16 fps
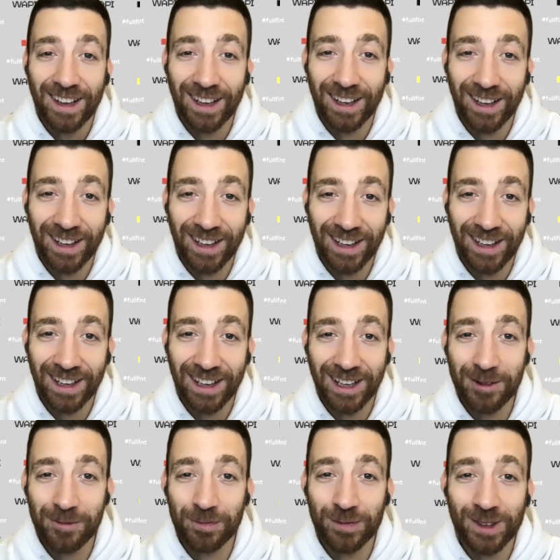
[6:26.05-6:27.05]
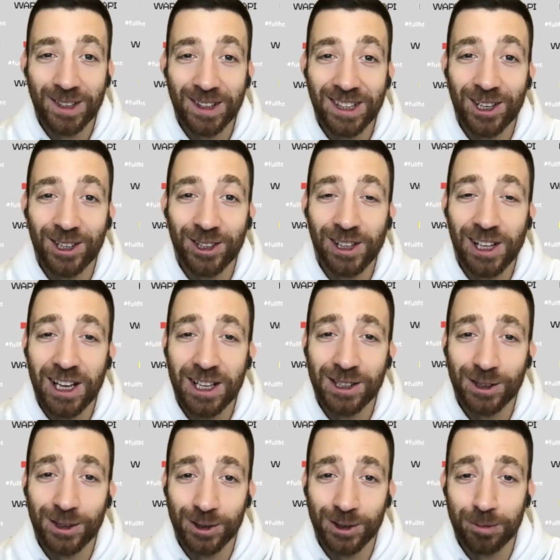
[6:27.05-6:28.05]
their
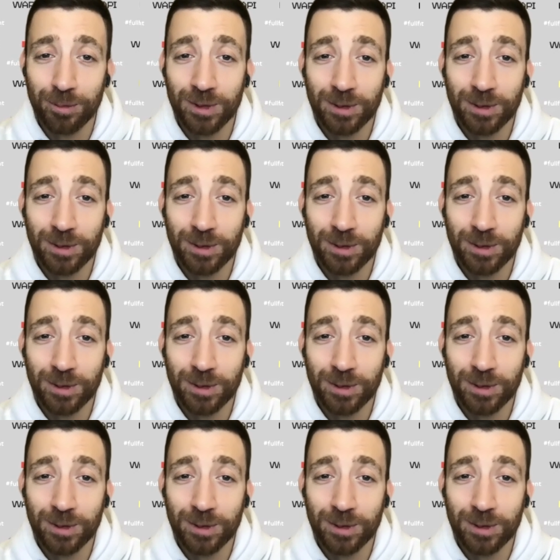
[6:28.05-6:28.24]
clients to